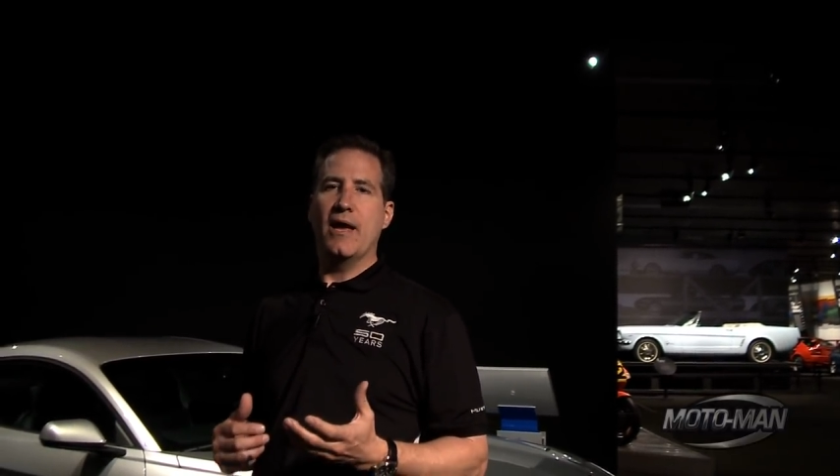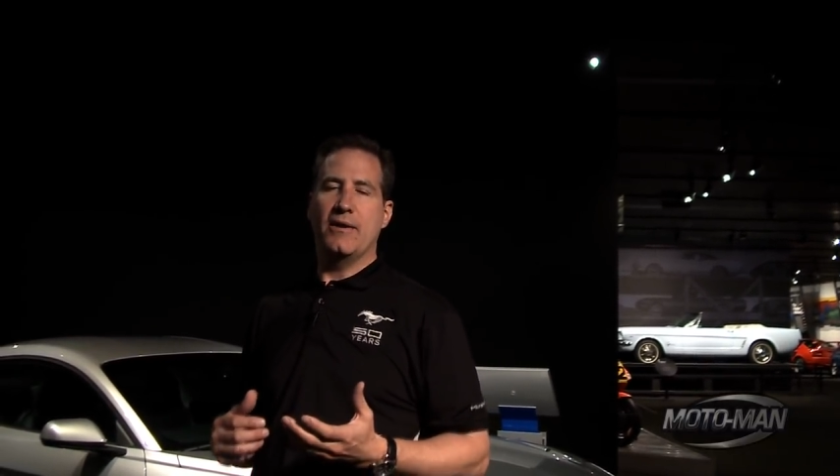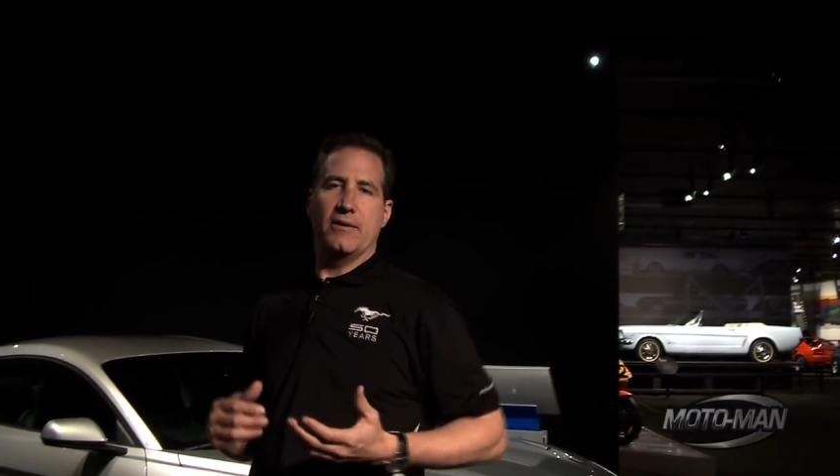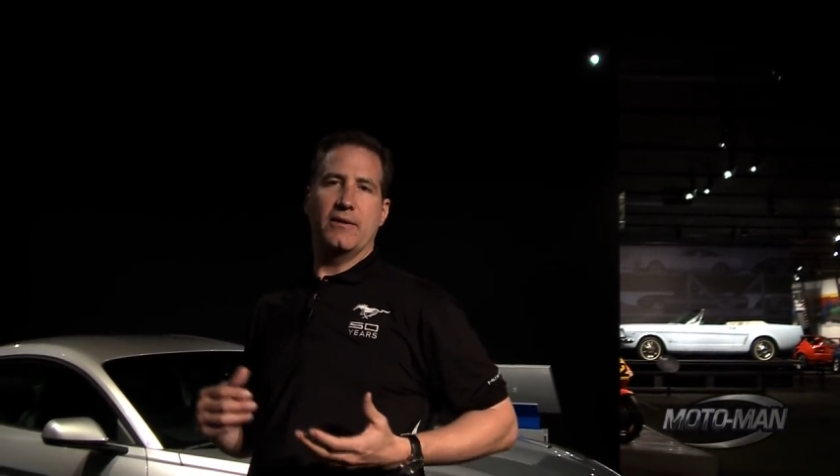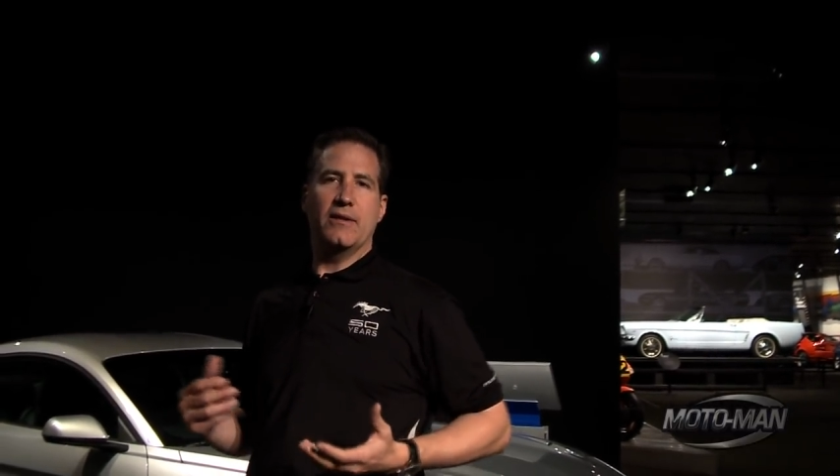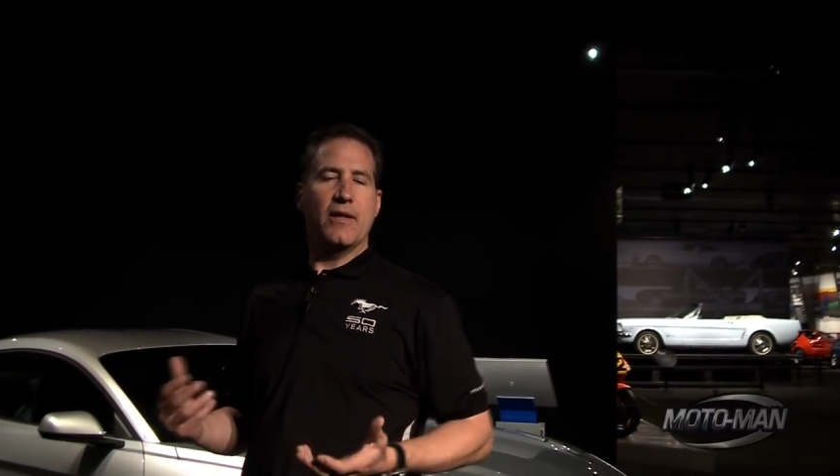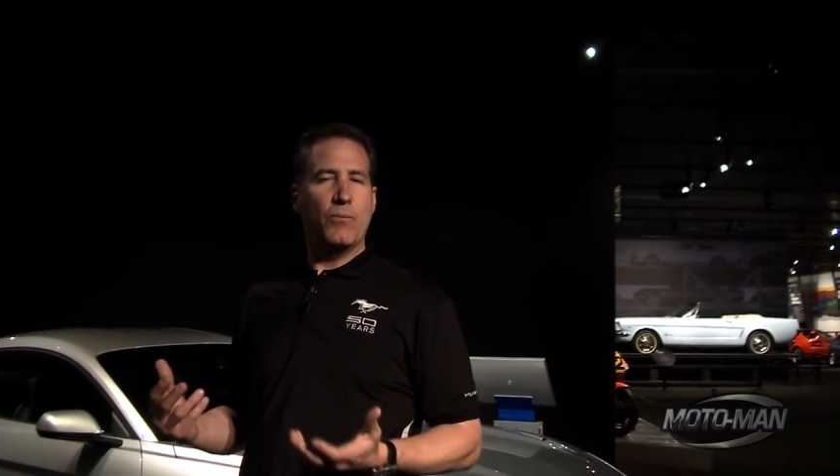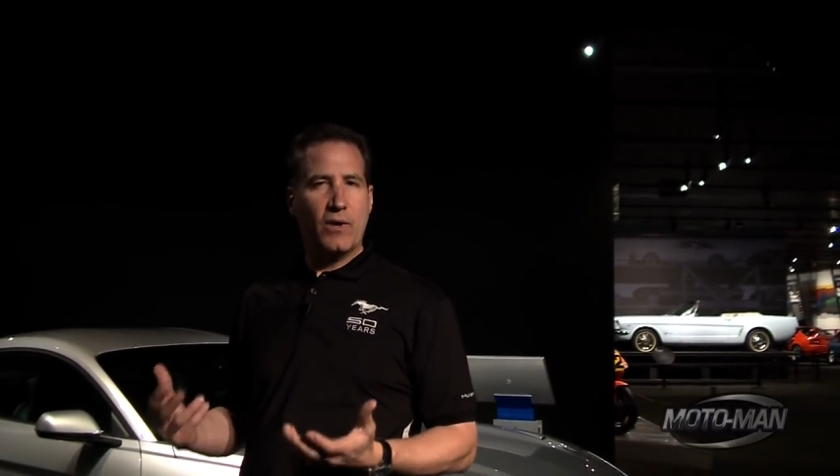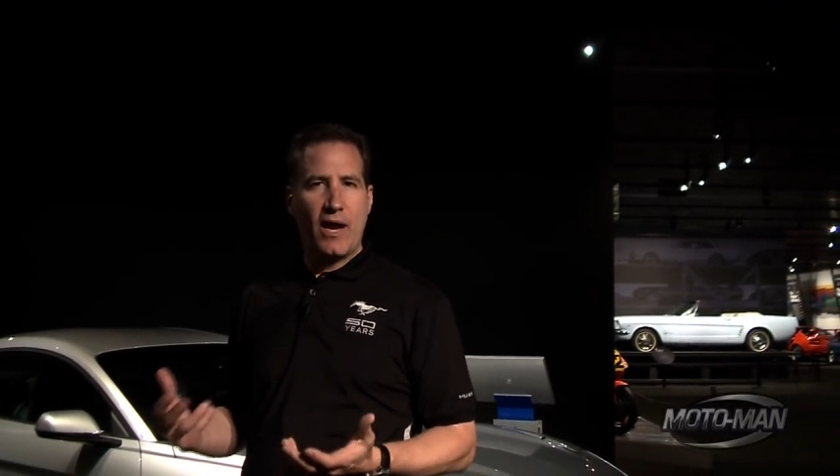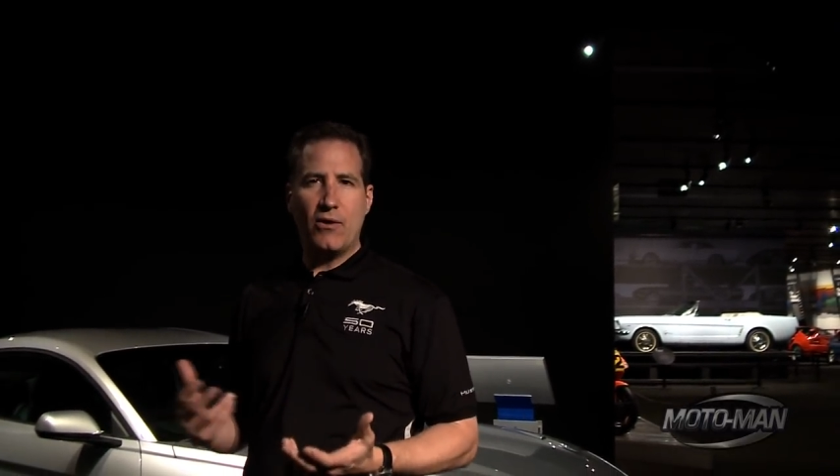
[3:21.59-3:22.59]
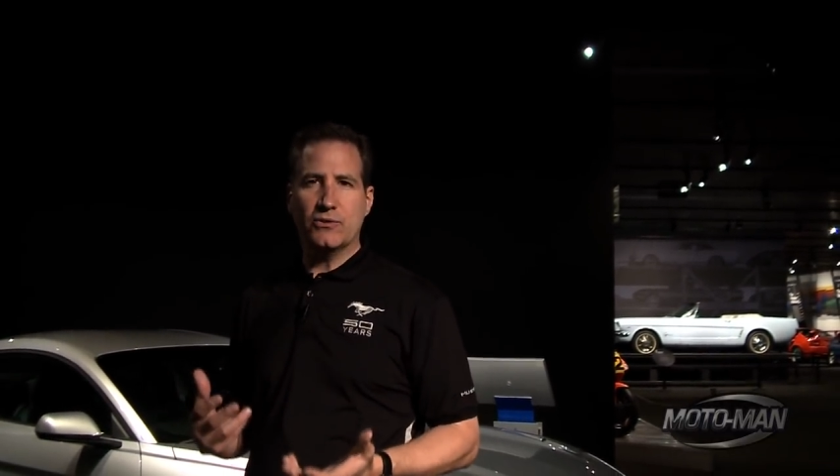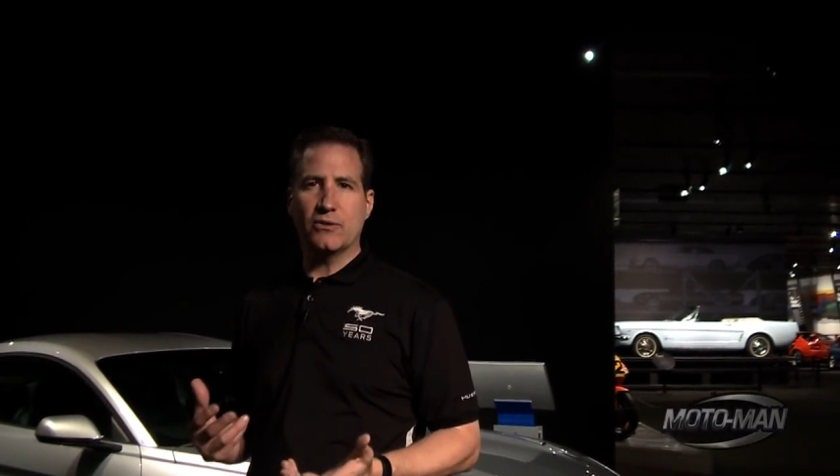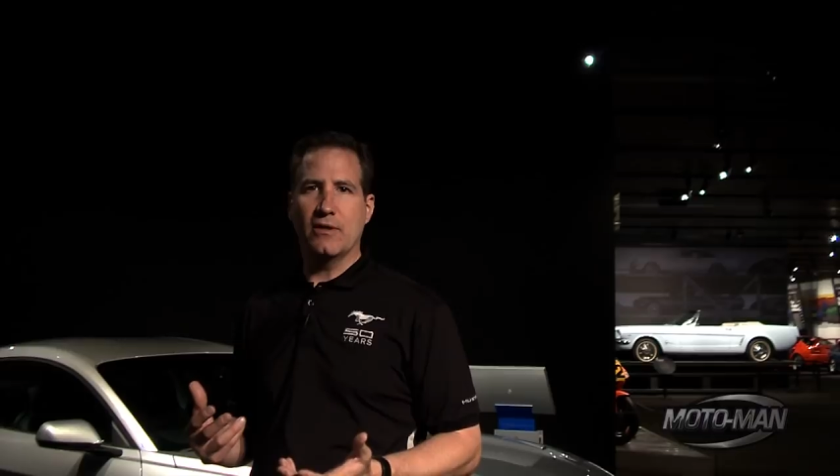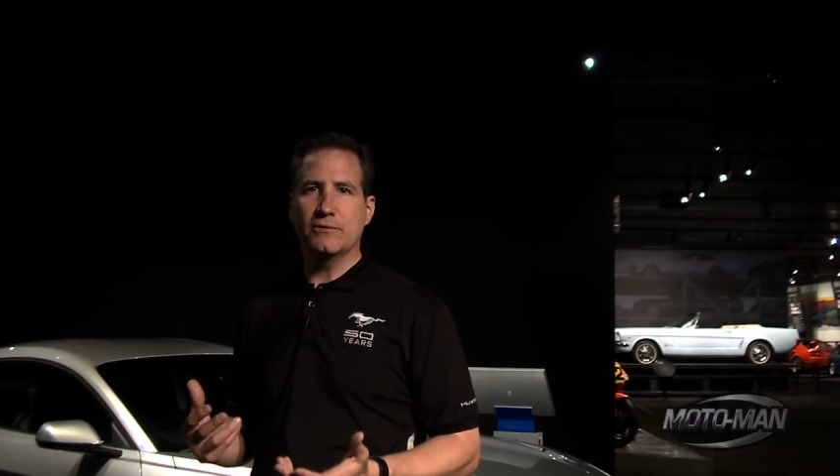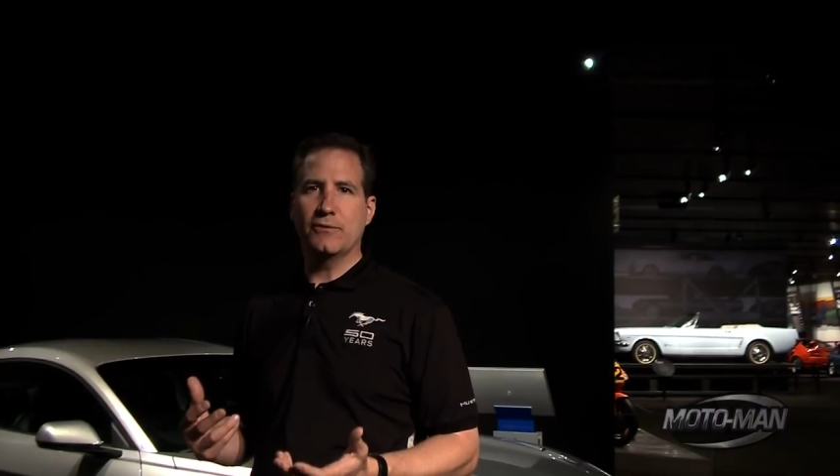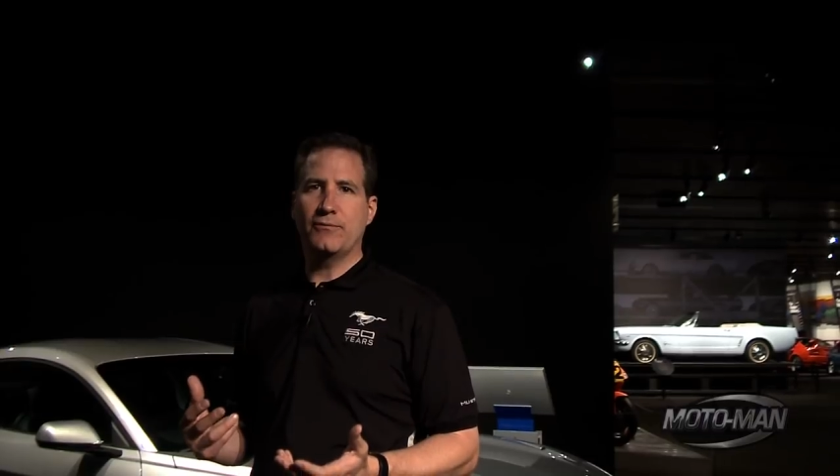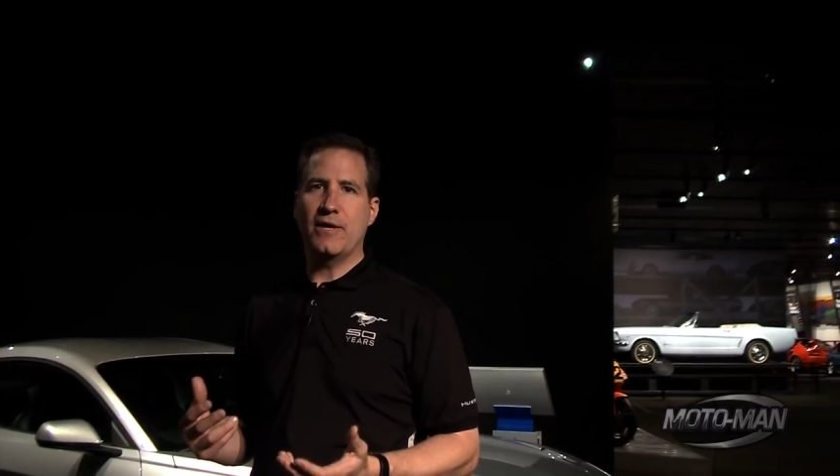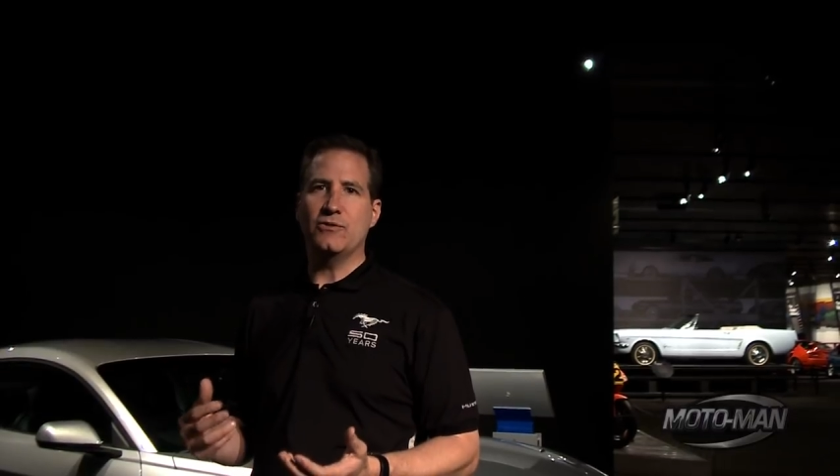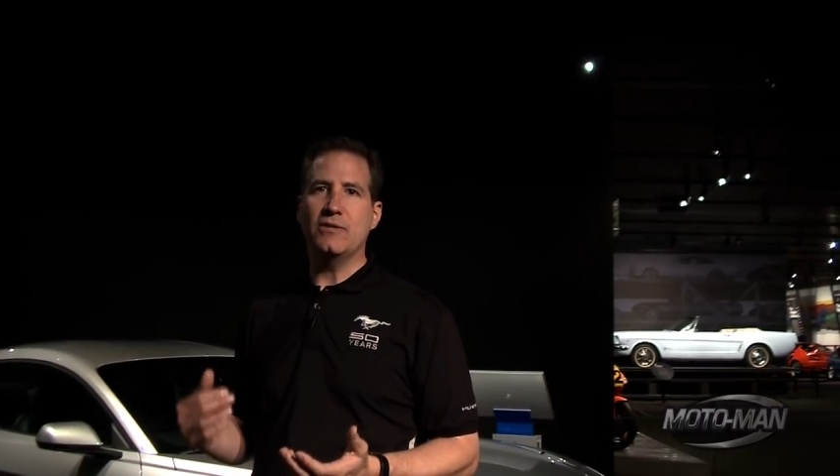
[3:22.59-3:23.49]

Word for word: And, it, and what I also love is the fact